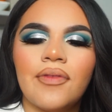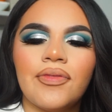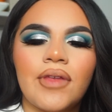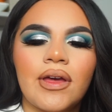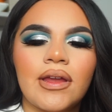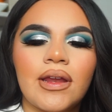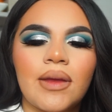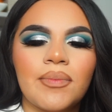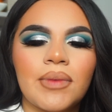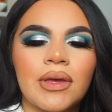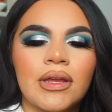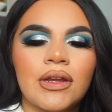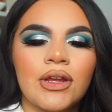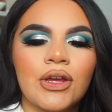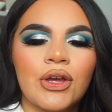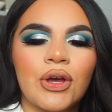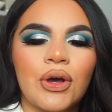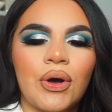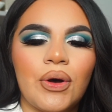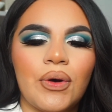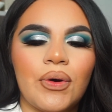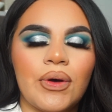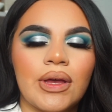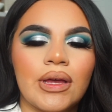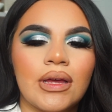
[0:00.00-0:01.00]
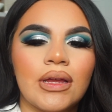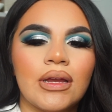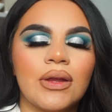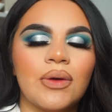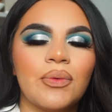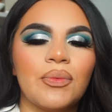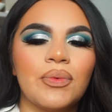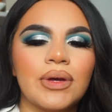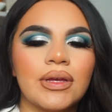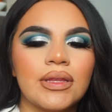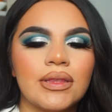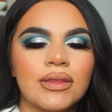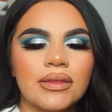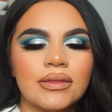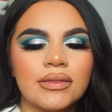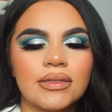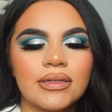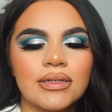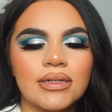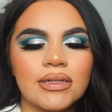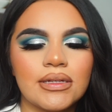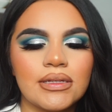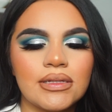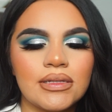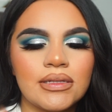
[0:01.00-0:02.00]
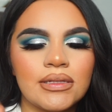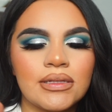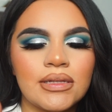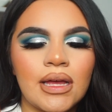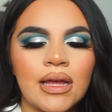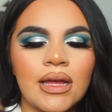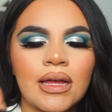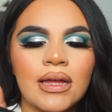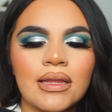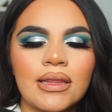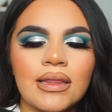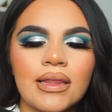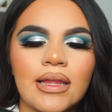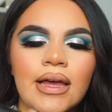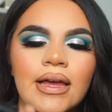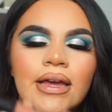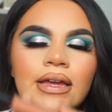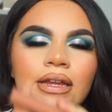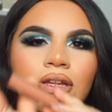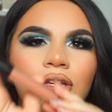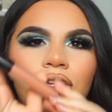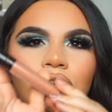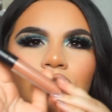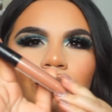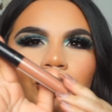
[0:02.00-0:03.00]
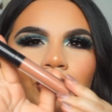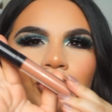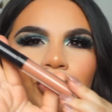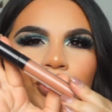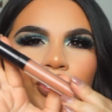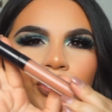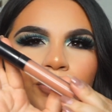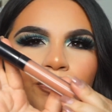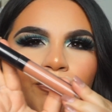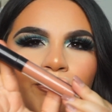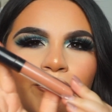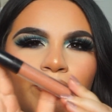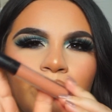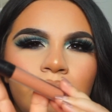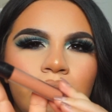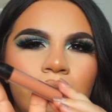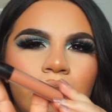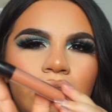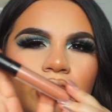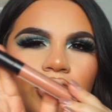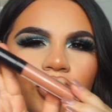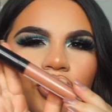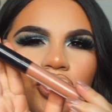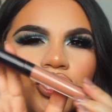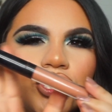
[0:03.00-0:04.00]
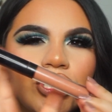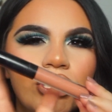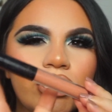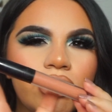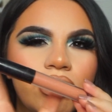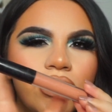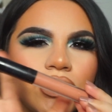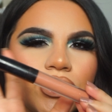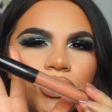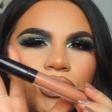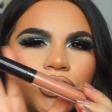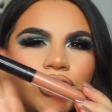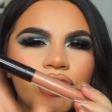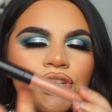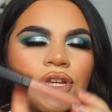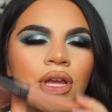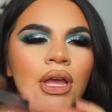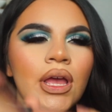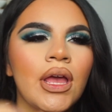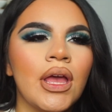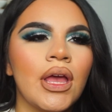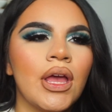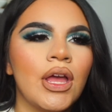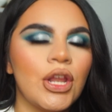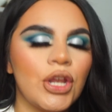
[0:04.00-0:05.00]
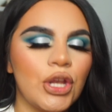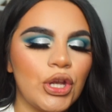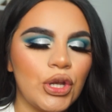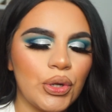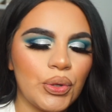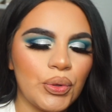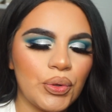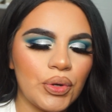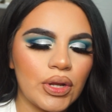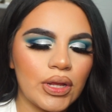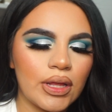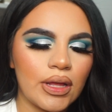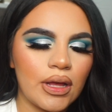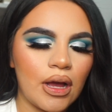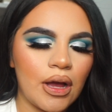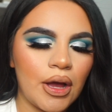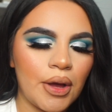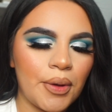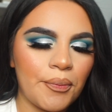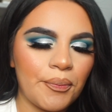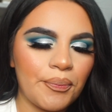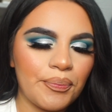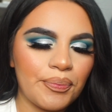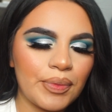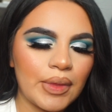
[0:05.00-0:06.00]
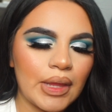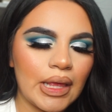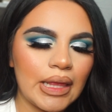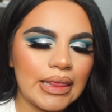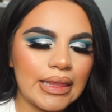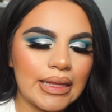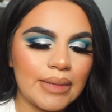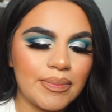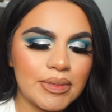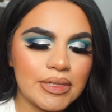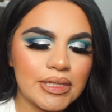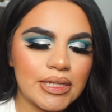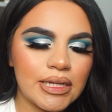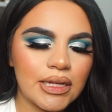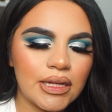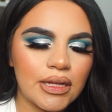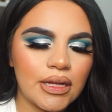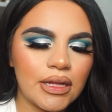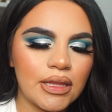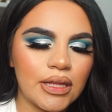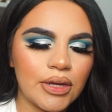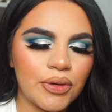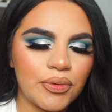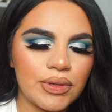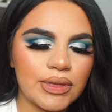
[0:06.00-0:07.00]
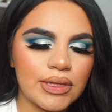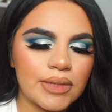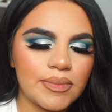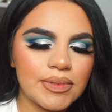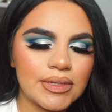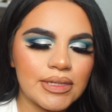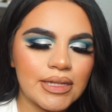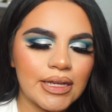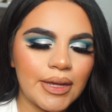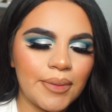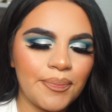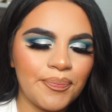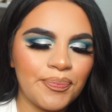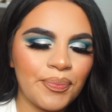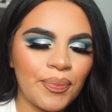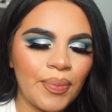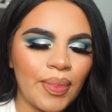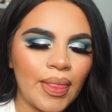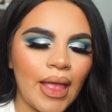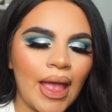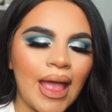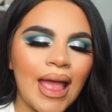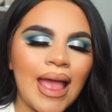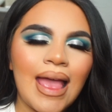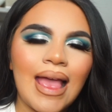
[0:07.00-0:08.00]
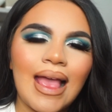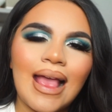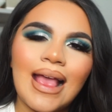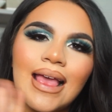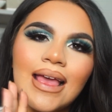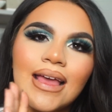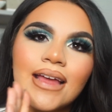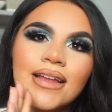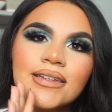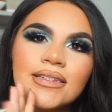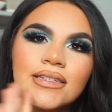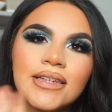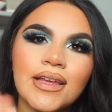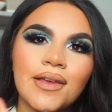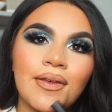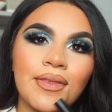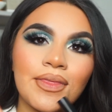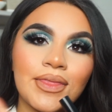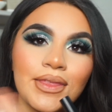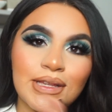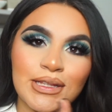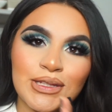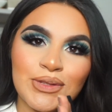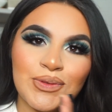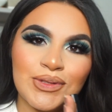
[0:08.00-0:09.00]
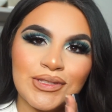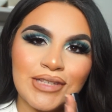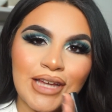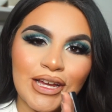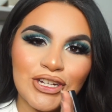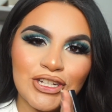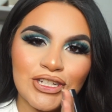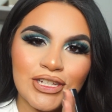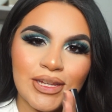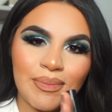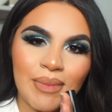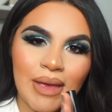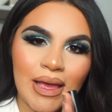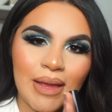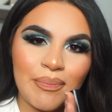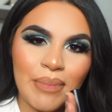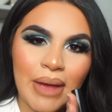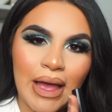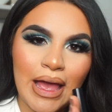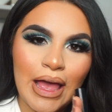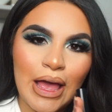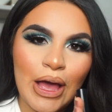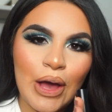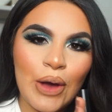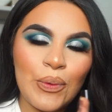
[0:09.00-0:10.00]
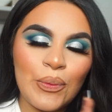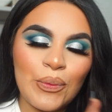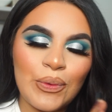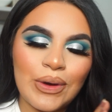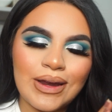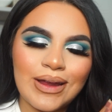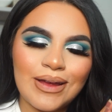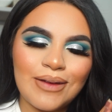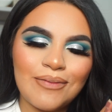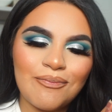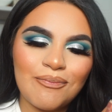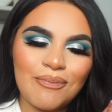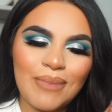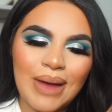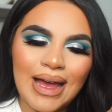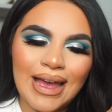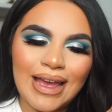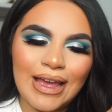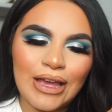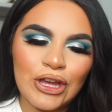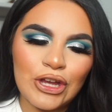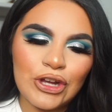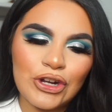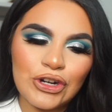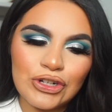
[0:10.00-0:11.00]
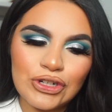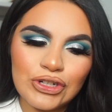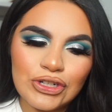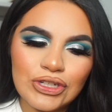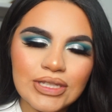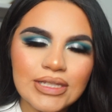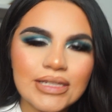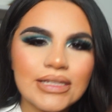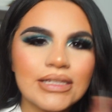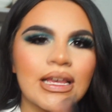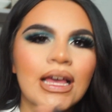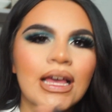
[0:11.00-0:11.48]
then I'm gonna go in with this lightish, peachy-ish nude lipstick, liquid lipstick. And this was actually made by one of my girls.